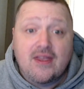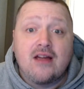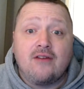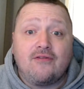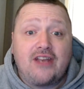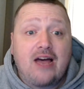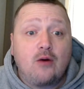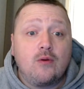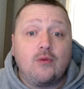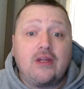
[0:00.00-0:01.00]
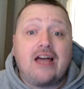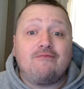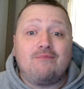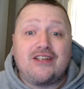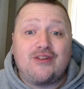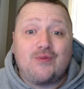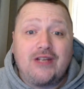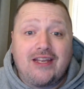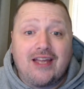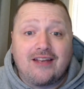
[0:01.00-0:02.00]
But now we have Magic
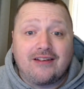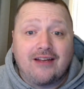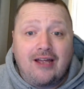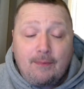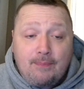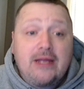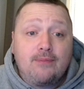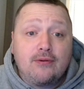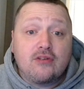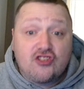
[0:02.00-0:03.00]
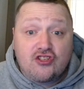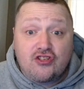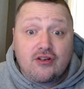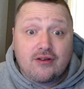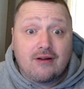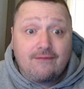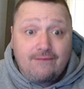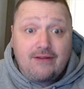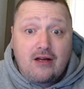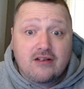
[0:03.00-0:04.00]
Weekend, and people should
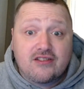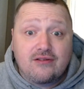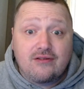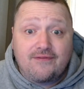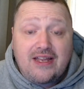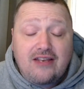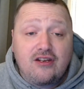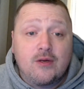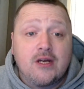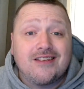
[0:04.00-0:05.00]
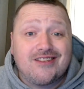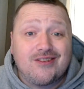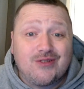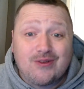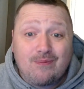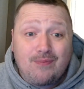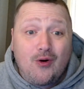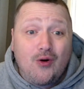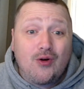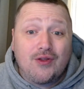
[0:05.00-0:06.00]
flock to the venue to
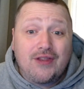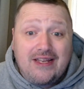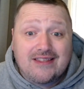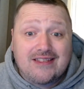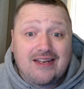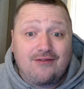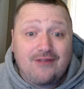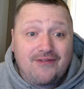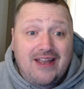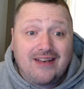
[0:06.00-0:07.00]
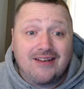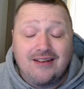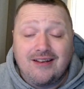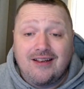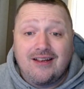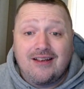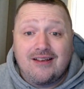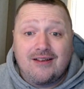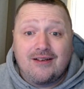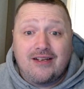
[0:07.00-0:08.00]
support the entire event.
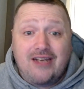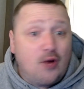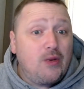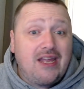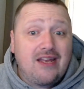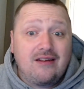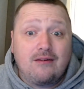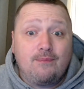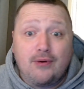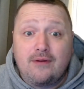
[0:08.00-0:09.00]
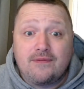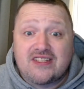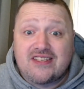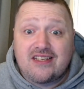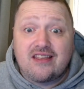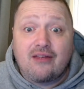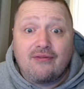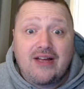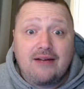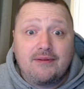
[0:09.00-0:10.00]
Can we get it above
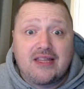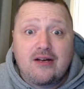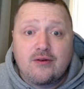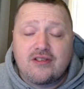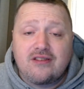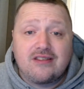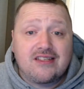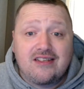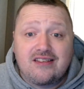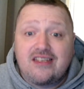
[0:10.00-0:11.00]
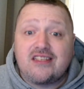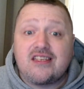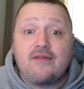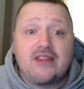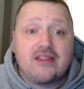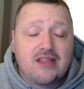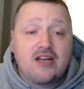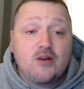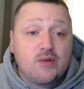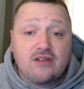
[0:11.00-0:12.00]
65,000,
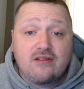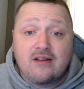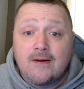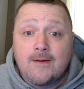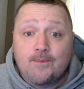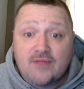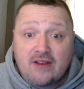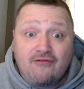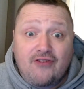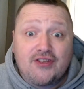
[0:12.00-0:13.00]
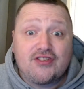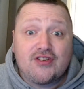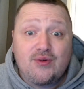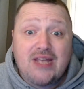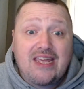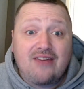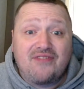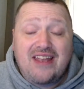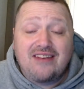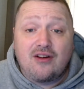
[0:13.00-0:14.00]
67,000 for the two-day
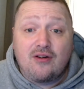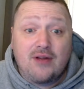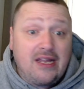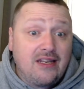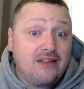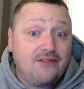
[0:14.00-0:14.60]
event, or in the